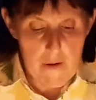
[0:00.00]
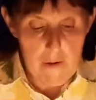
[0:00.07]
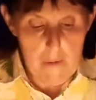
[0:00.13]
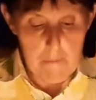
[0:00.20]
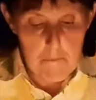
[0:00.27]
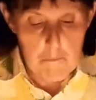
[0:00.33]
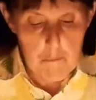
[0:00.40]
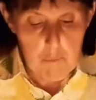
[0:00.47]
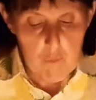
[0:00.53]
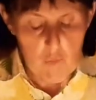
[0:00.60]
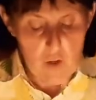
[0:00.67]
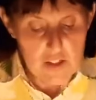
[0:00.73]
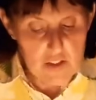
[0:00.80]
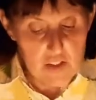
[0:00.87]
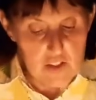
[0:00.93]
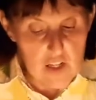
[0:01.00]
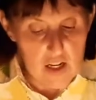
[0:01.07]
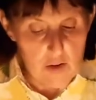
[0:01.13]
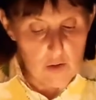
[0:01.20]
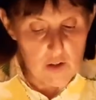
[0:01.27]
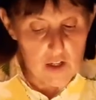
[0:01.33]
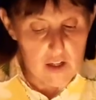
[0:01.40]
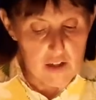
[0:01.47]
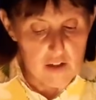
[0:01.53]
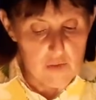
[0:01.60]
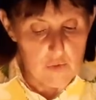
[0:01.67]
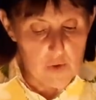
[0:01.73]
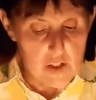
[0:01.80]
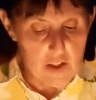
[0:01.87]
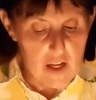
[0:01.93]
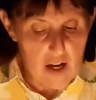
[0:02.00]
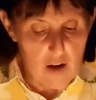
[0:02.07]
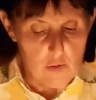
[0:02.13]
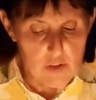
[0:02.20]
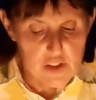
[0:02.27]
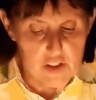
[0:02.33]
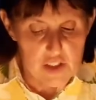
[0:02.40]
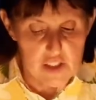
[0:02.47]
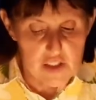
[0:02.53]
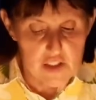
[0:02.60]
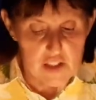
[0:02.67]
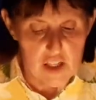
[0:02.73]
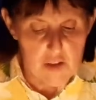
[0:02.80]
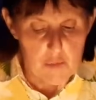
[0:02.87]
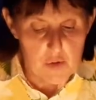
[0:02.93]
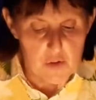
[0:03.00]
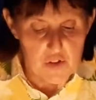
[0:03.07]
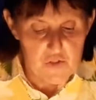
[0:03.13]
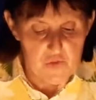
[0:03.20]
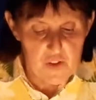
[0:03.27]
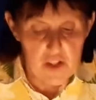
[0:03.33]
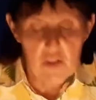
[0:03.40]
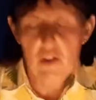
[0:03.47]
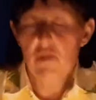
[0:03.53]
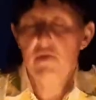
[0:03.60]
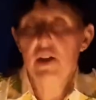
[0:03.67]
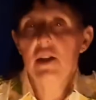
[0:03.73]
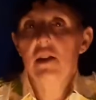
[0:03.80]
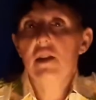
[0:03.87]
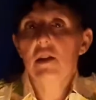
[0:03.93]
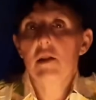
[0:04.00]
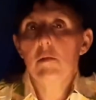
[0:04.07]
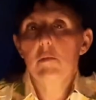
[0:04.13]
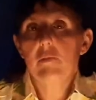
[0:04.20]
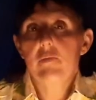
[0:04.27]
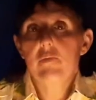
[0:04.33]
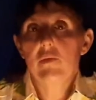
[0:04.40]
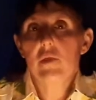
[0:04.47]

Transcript: Um, it says, how, how was the disciples' fear affecting them?